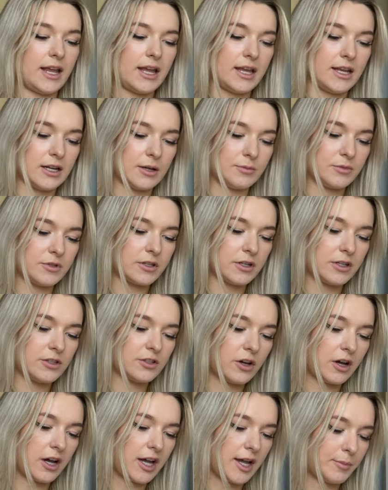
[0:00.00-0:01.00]
and I'm just gonna
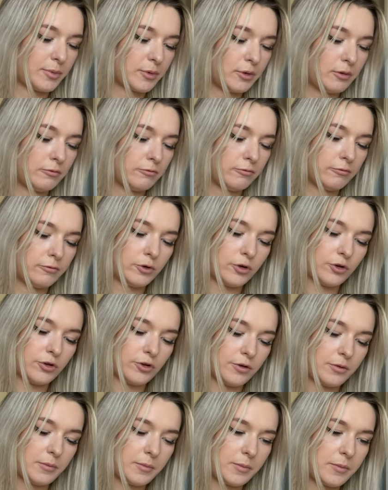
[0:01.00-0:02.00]
type
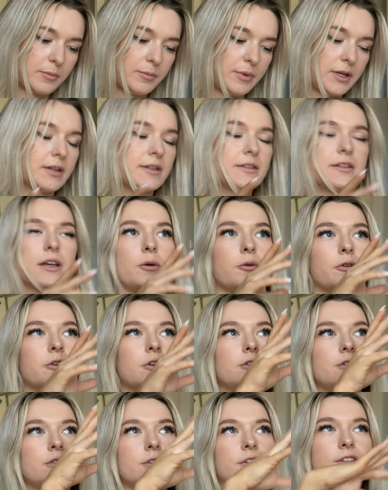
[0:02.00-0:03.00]
room because I
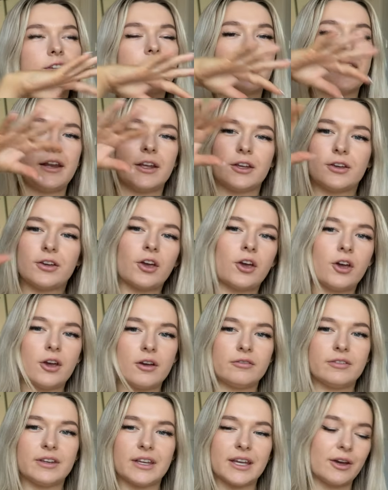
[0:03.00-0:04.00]
wanna do this kind of
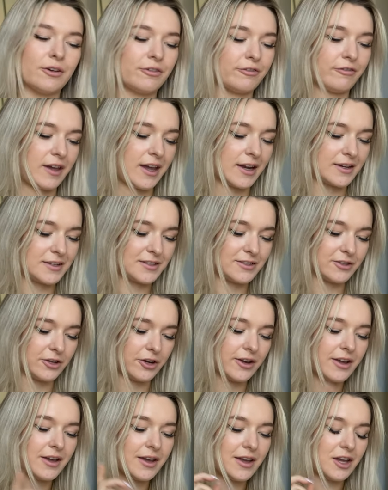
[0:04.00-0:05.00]
curvy effect.
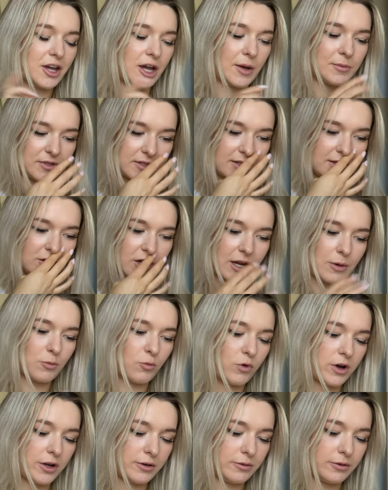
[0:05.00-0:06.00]
So I'm just gonna type
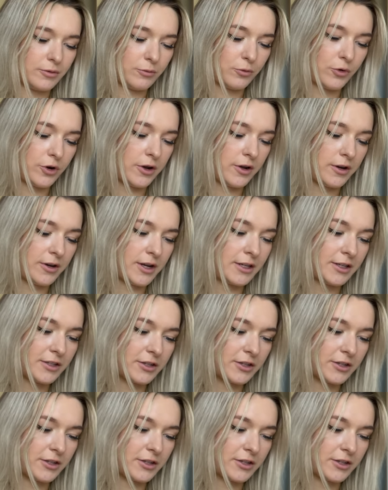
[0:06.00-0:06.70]
one word at a